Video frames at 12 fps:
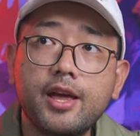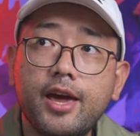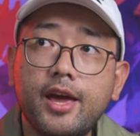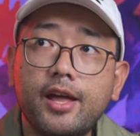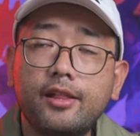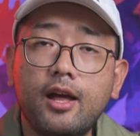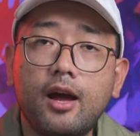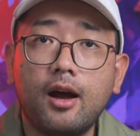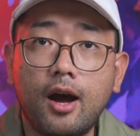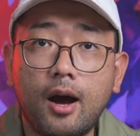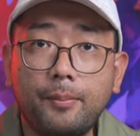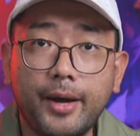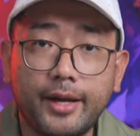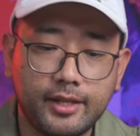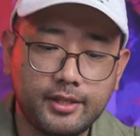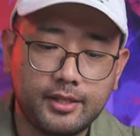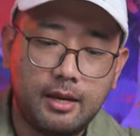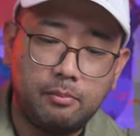and a cup at
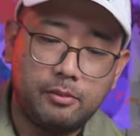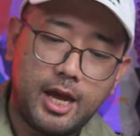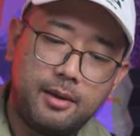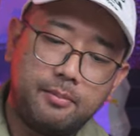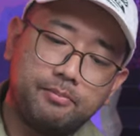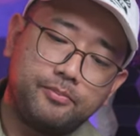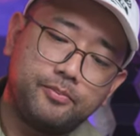the same time.